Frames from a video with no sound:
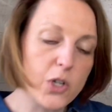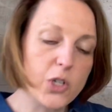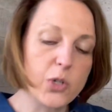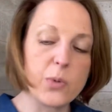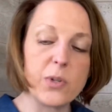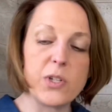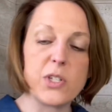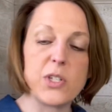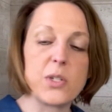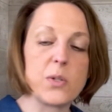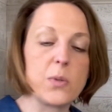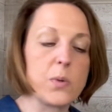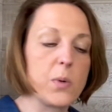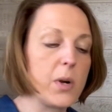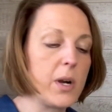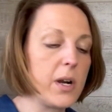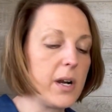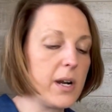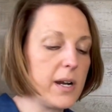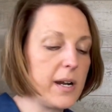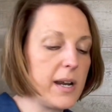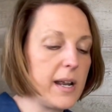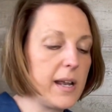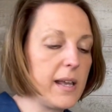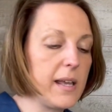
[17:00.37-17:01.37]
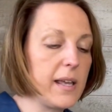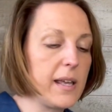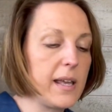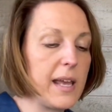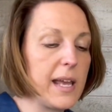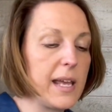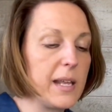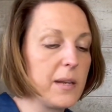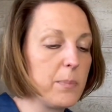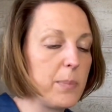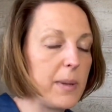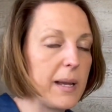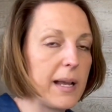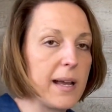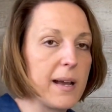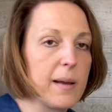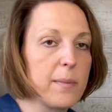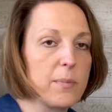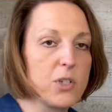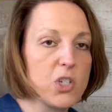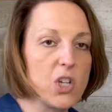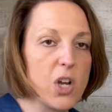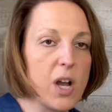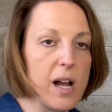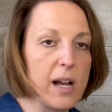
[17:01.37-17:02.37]
store and pick up
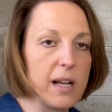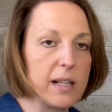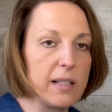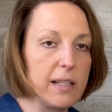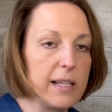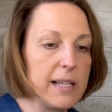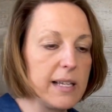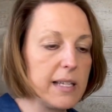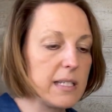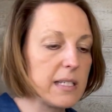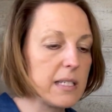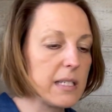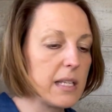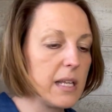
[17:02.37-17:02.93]
chocolate,